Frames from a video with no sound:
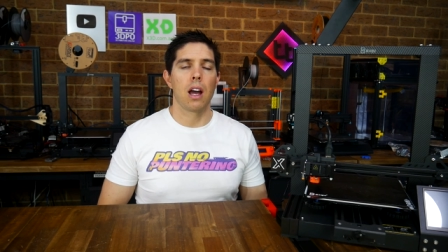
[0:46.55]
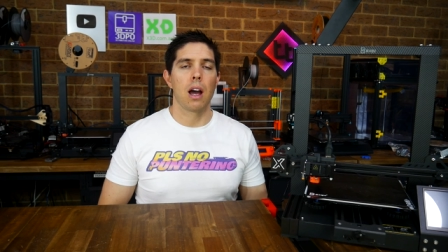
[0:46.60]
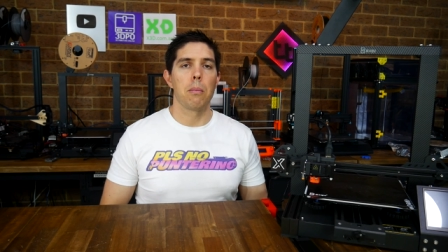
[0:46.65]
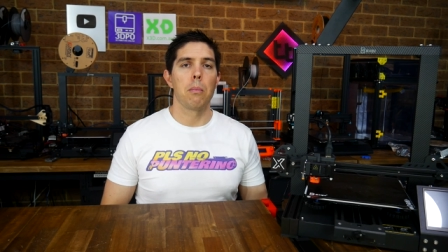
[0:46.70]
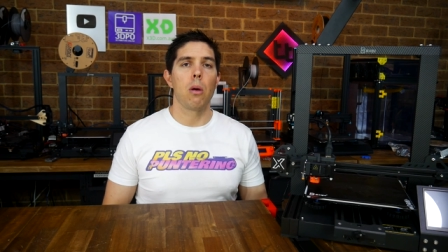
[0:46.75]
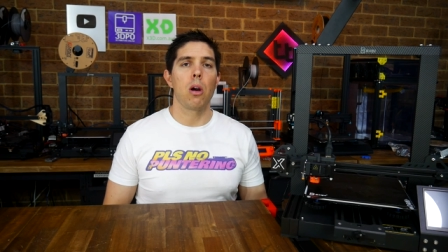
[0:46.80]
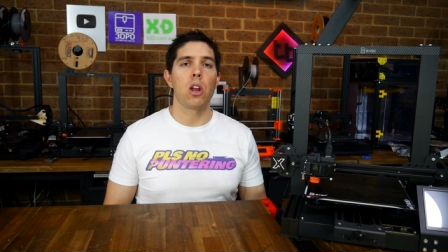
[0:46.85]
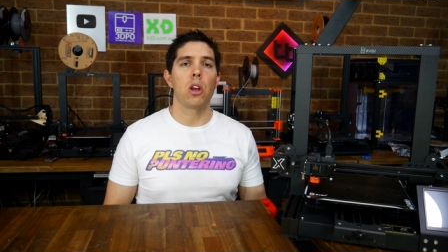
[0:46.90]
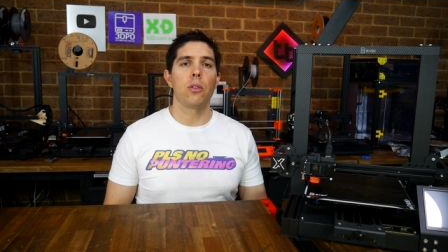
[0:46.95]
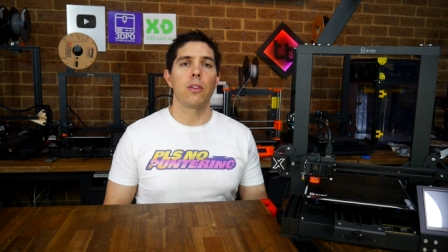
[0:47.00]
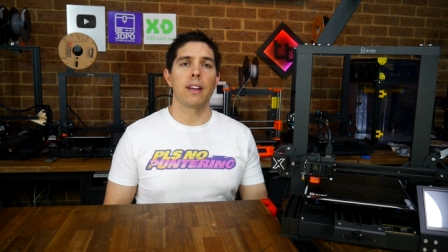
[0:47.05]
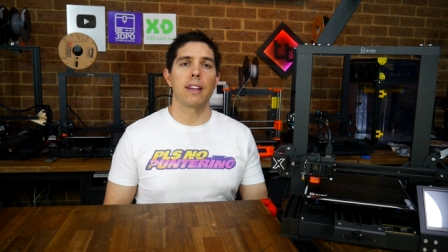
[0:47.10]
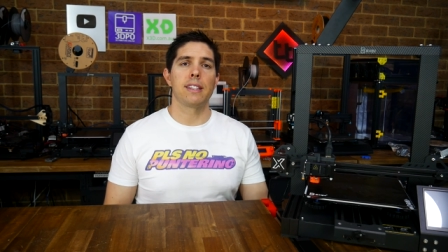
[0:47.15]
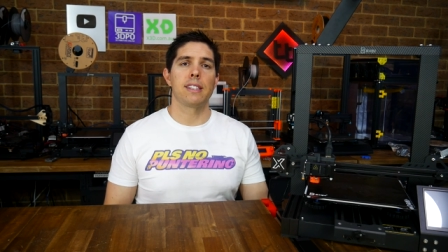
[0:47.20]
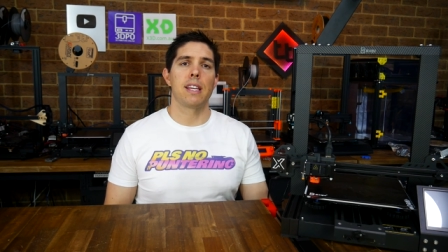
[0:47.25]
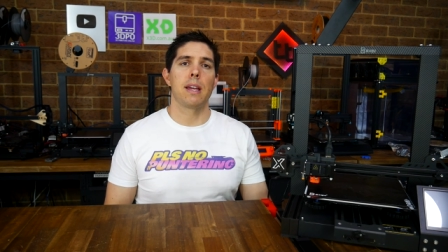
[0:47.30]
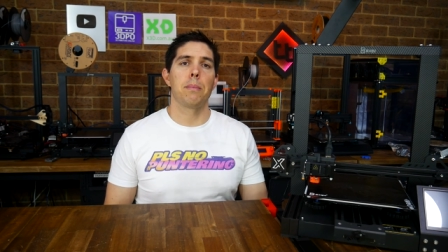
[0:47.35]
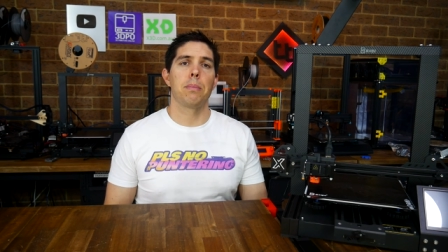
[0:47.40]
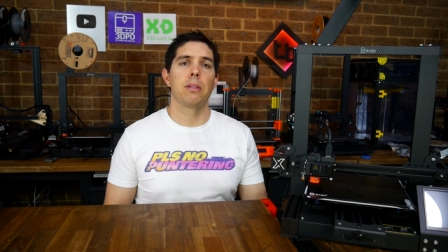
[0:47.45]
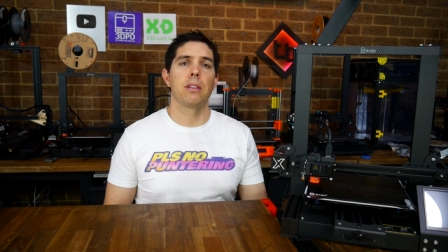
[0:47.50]
A minor
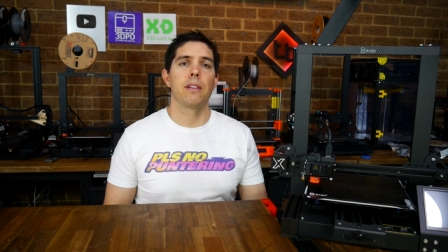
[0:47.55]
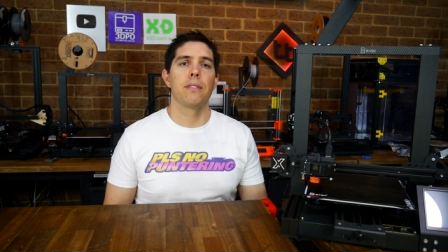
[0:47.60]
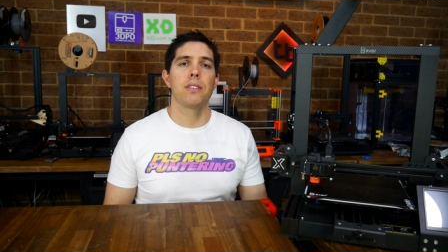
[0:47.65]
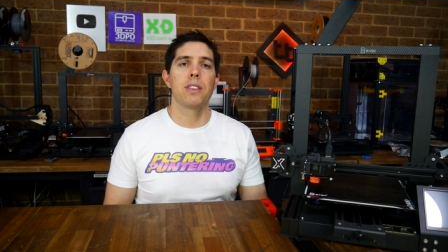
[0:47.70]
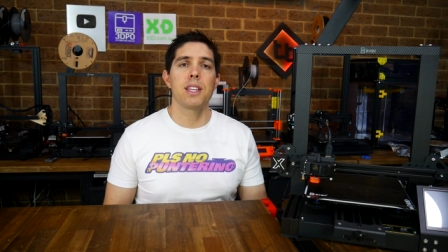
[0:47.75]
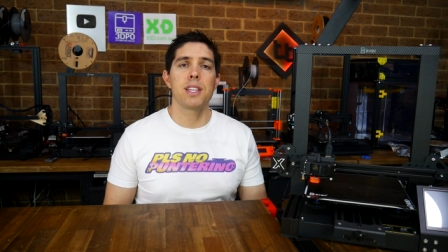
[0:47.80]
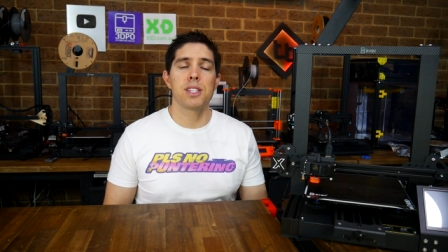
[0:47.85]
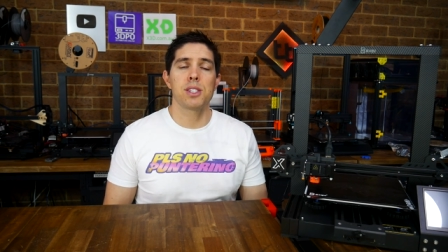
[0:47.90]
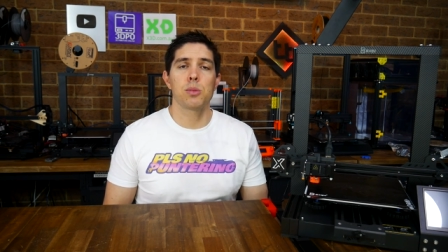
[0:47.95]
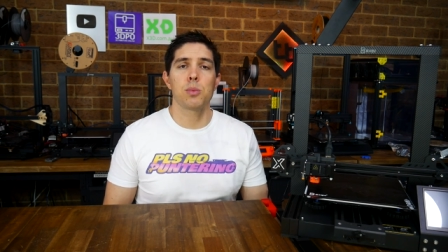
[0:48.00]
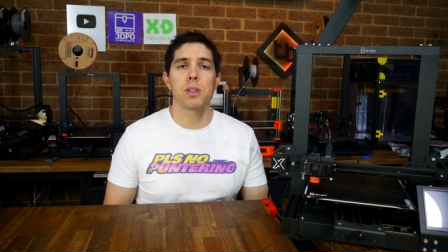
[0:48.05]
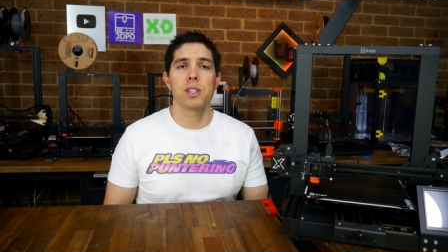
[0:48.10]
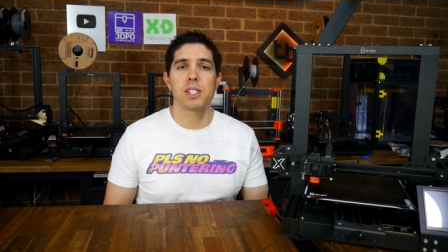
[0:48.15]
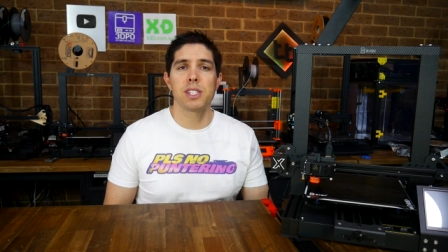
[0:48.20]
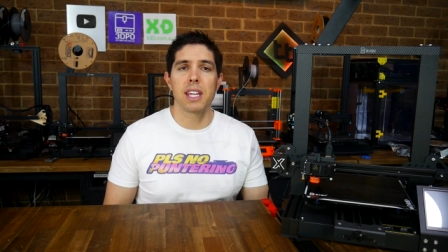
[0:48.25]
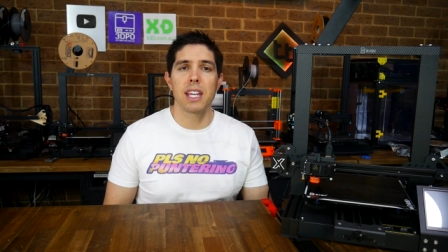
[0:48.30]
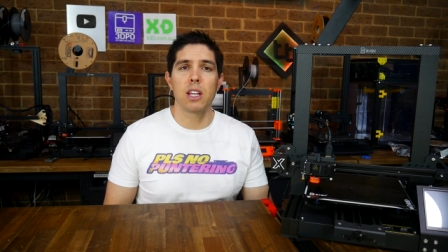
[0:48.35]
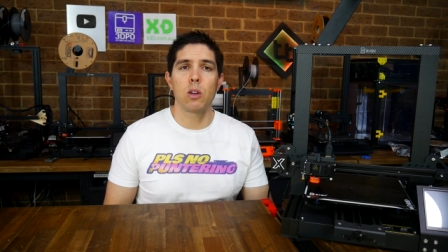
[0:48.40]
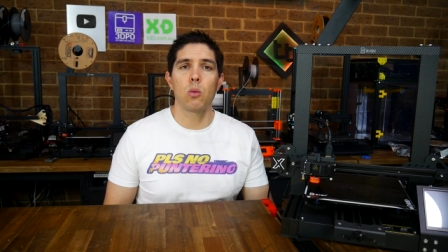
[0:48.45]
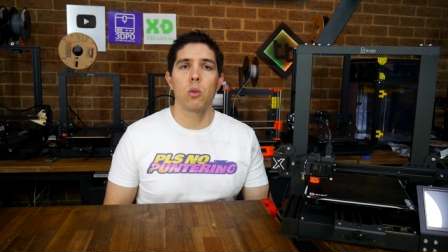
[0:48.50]
example of this was
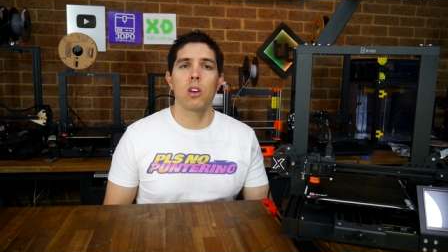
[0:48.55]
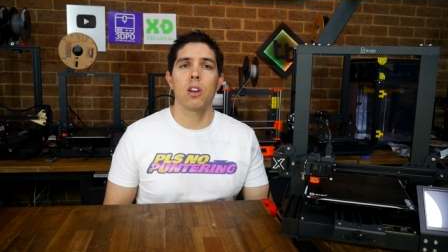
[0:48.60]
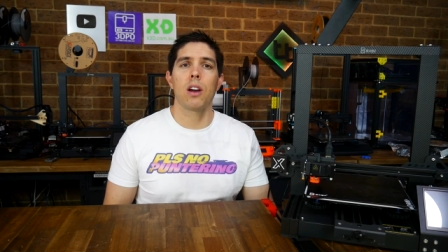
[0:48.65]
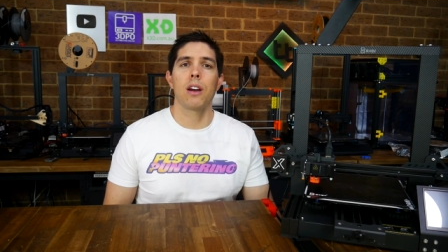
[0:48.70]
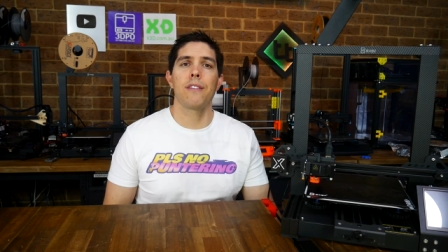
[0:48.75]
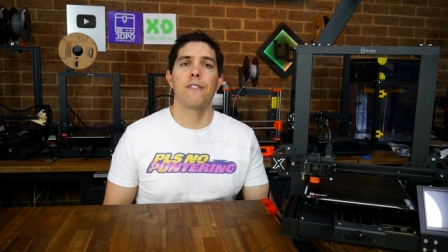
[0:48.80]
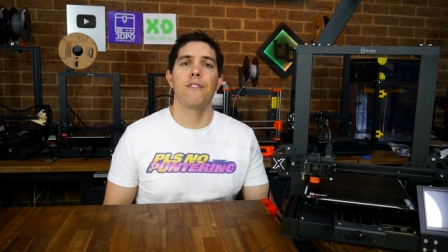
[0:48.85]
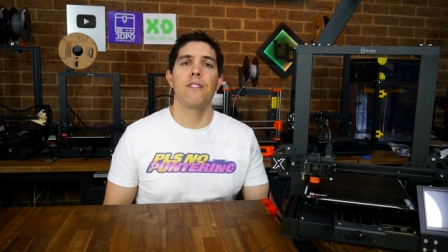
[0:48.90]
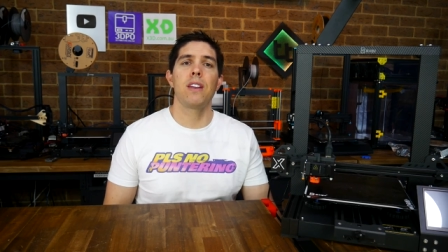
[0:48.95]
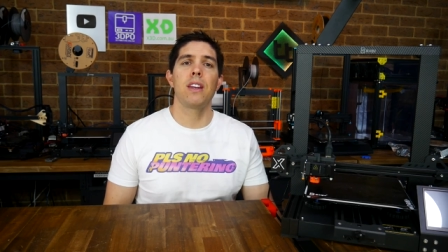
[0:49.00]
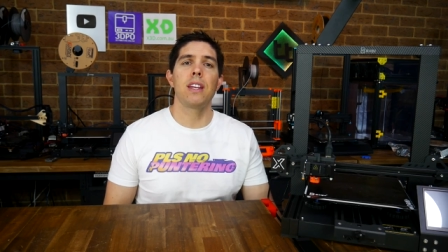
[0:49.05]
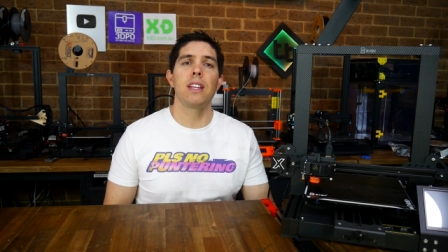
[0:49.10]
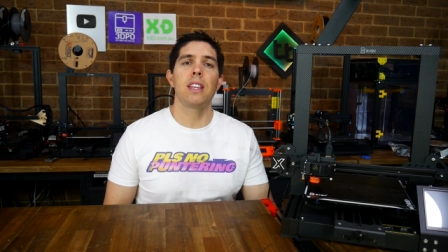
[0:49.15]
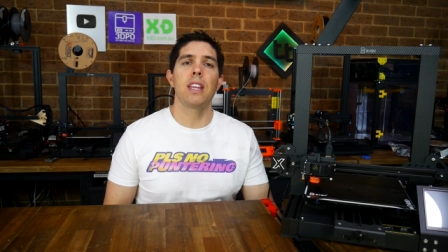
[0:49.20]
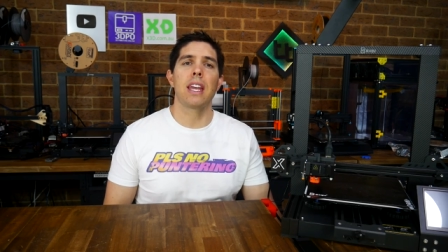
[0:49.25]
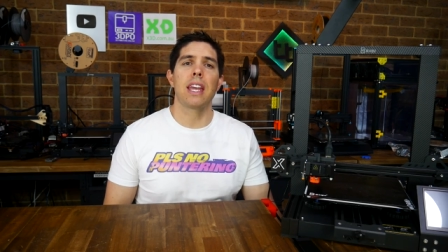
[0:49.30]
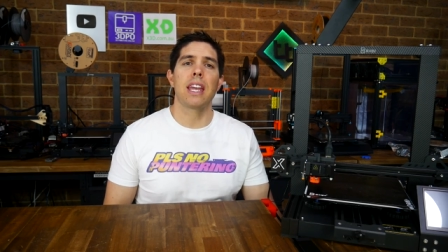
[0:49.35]
seen when I fitted the